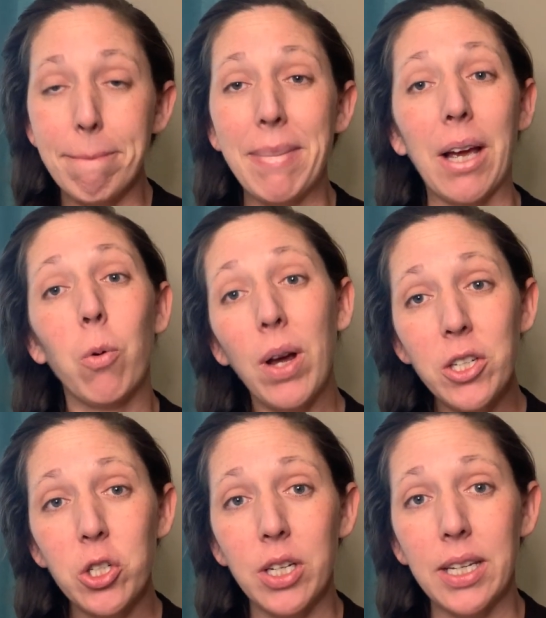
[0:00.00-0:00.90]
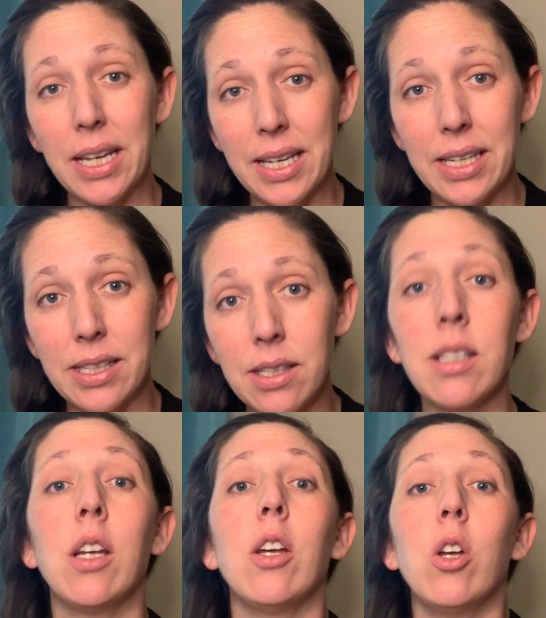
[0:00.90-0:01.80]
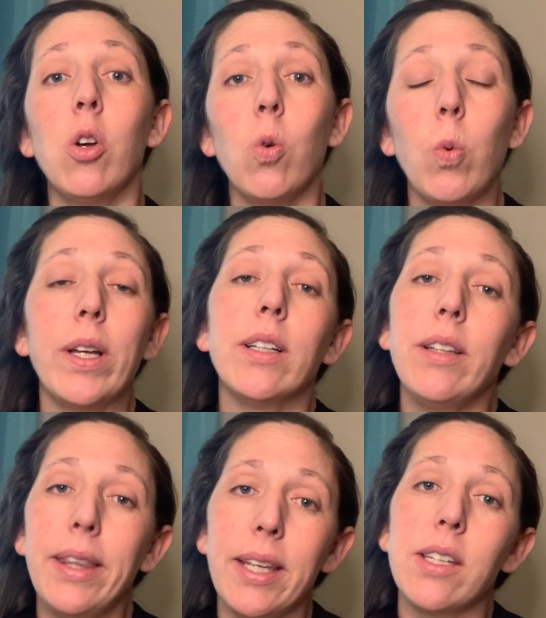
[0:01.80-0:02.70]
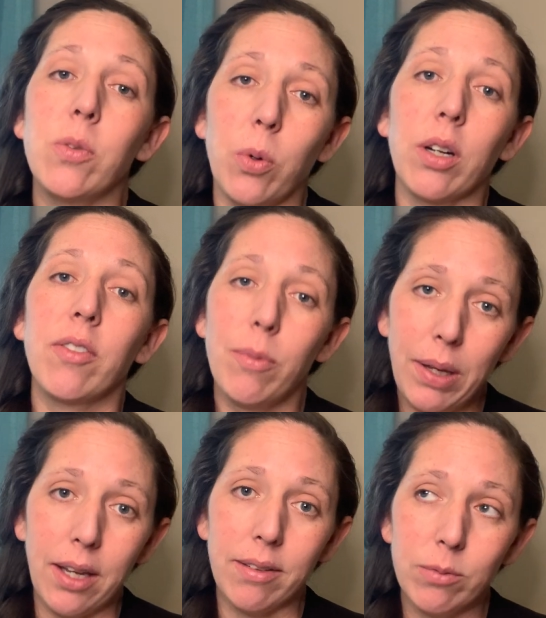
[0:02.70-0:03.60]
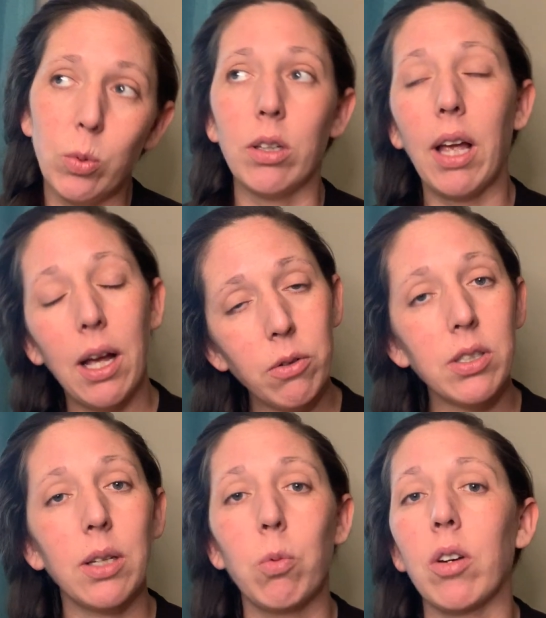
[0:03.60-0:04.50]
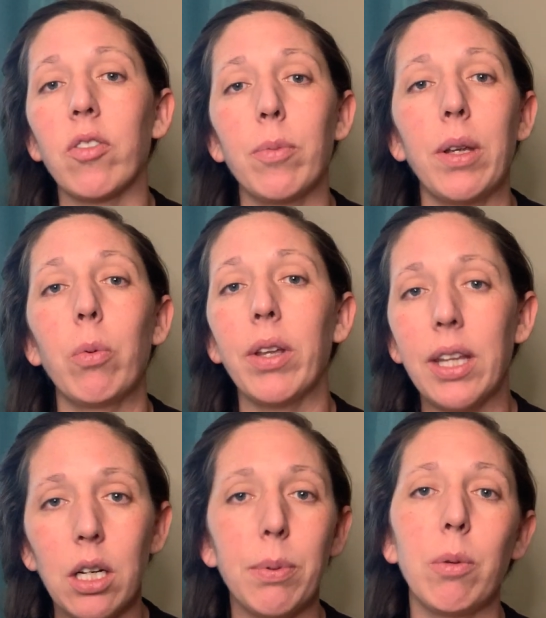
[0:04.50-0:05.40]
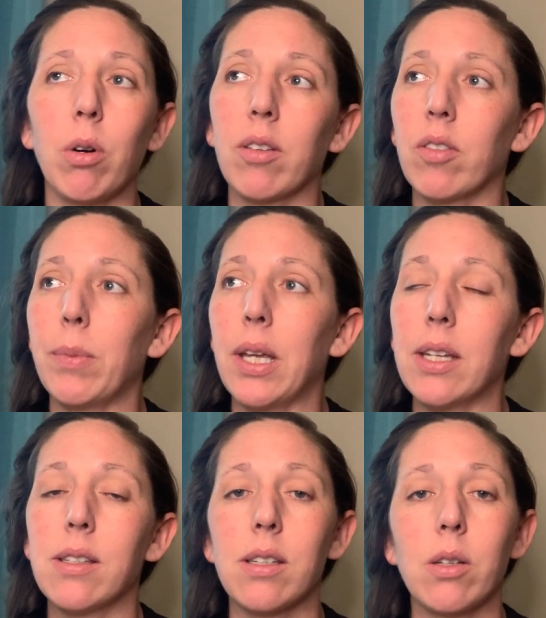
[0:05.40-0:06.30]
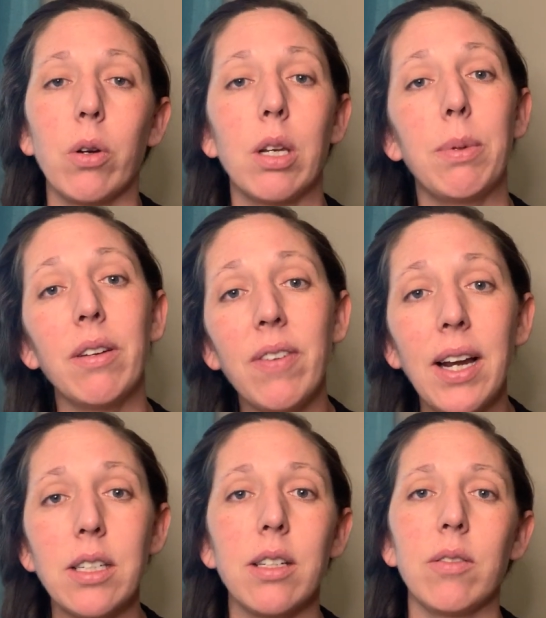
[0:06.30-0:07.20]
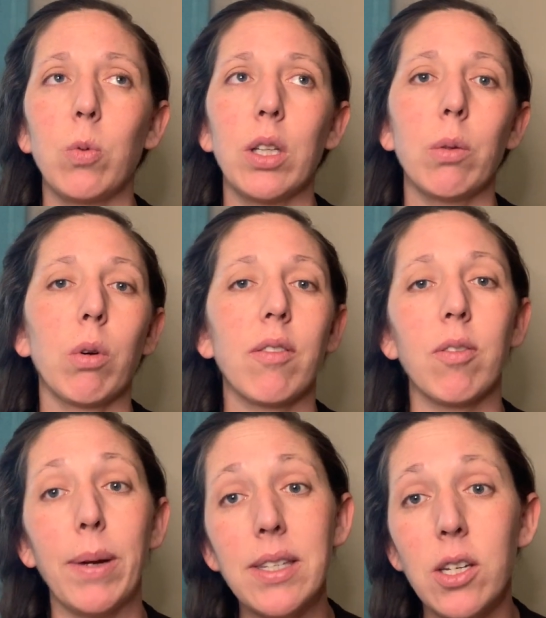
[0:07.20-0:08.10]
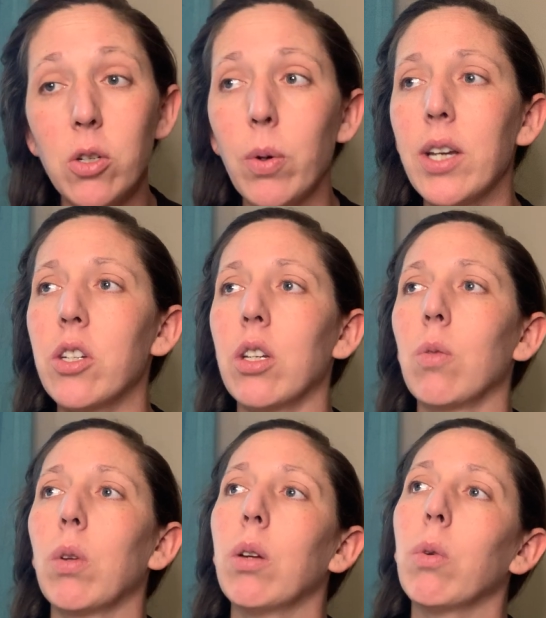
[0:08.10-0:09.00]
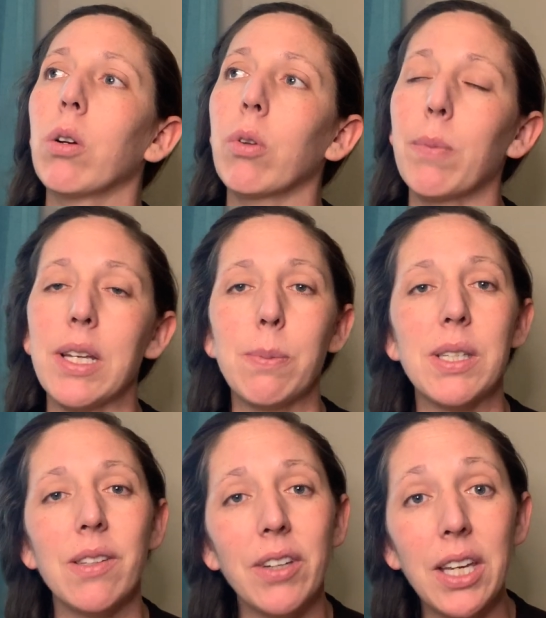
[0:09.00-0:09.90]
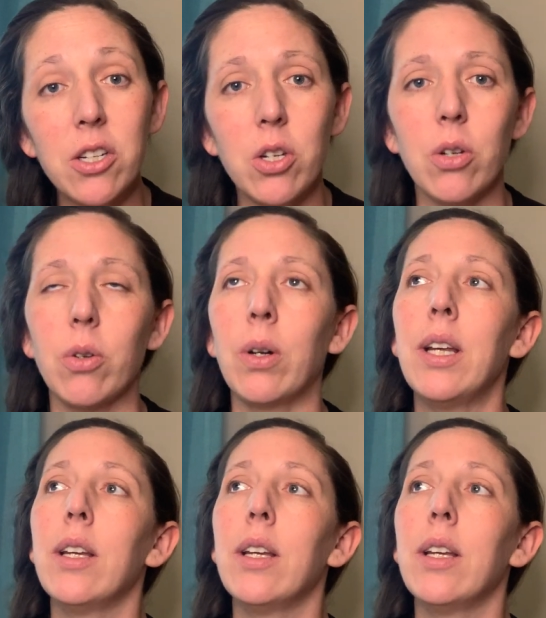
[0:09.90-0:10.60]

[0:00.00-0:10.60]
That question is, will this work for me? Will counseling work for me? Will therapy work for me? Is this going to be effective? Will it work for my situation? Will it work with my specific issue?